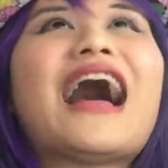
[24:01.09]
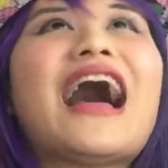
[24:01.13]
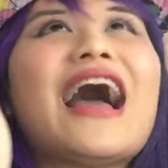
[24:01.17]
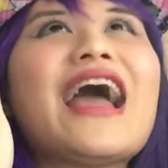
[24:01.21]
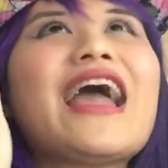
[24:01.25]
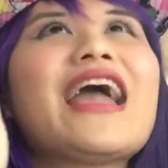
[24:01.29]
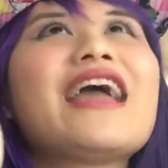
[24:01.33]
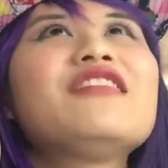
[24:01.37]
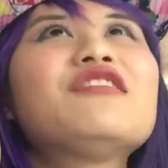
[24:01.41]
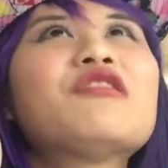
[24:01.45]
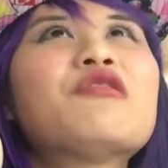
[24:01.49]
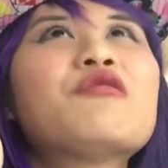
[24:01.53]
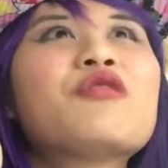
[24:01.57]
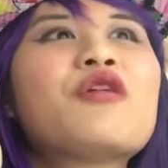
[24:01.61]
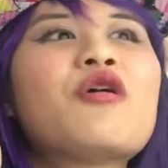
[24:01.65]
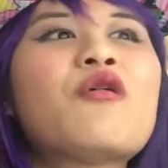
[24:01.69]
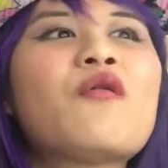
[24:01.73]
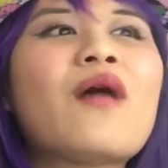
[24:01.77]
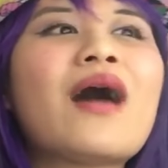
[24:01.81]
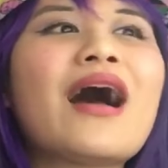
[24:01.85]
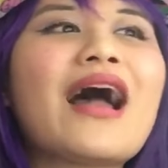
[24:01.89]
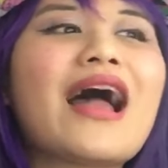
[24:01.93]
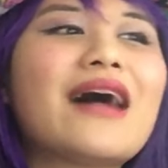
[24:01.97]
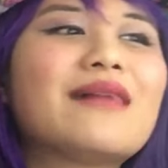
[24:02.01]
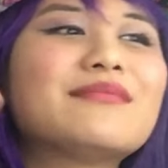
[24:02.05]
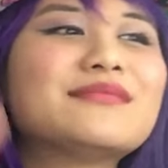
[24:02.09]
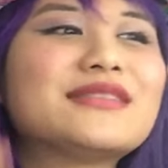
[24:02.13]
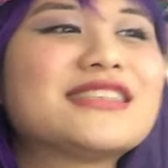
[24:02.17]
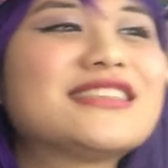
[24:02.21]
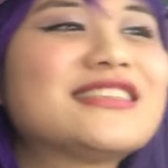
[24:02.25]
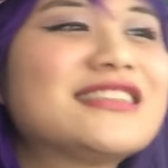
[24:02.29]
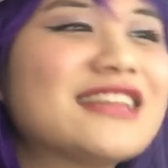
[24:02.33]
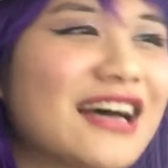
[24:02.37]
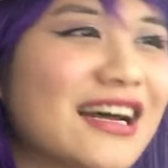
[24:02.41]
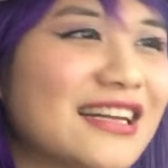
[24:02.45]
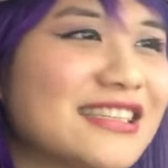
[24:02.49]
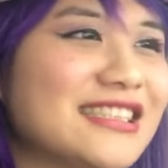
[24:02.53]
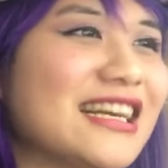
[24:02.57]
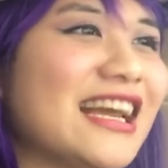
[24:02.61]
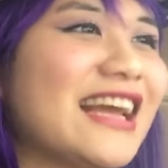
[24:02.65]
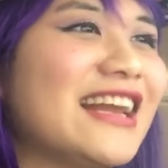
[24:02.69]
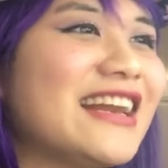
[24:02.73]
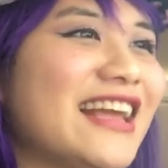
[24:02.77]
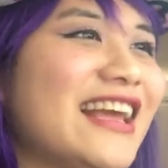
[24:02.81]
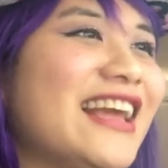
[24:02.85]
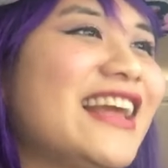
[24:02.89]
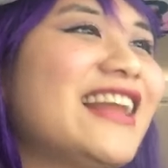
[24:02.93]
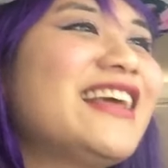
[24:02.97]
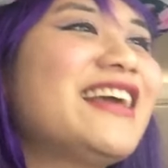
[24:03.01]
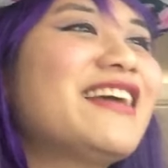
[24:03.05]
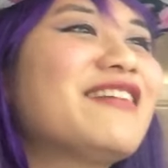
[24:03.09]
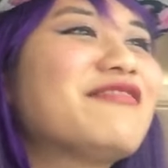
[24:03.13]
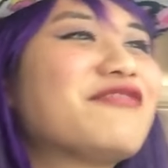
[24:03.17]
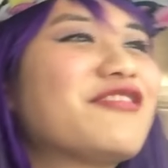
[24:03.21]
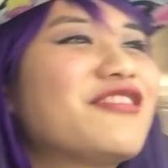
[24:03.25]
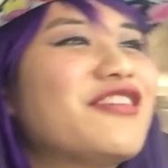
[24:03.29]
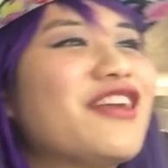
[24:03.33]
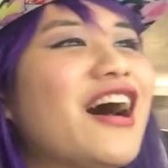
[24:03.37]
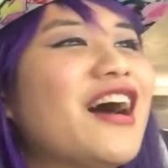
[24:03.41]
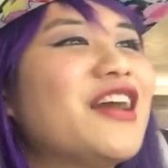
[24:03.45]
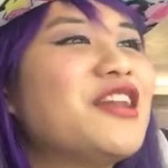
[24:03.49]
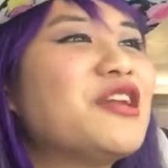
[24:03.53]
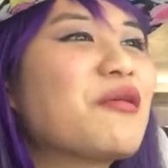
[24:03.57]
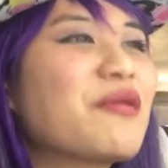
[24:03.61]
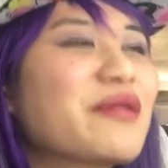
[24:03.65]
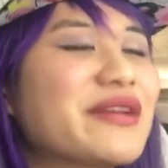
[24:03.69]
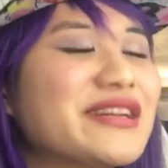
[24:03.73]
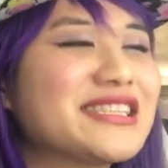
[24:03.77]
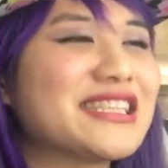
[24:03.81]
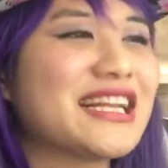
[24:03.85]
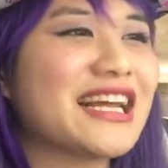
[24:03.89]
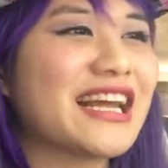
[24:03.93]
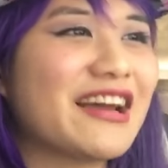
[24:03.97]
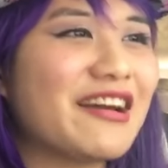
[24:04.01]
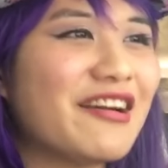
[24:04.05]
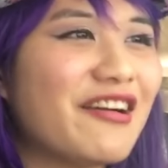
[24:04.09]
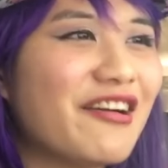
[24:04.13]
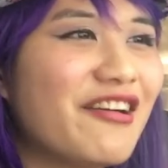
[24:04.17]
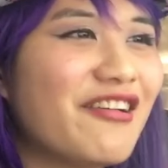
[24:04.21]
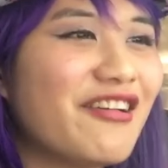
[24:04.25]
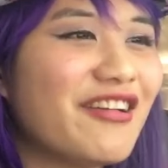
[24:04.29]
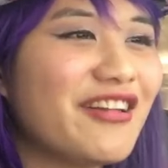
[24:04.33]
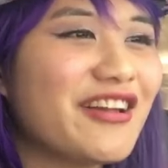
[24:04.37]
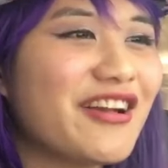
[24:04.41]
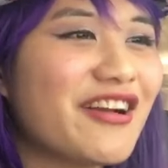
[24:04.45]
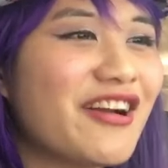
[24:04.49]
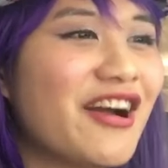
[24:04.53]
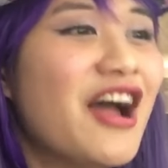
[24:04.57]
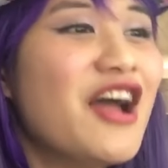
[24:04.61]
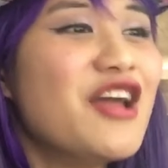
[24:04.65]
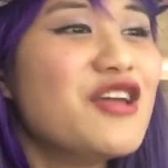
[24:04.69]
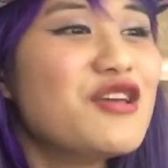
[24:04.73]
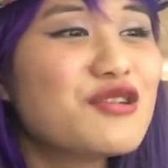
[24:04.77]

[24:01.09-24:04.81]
I don't know why I'm such an idiot for not noticing it earlier.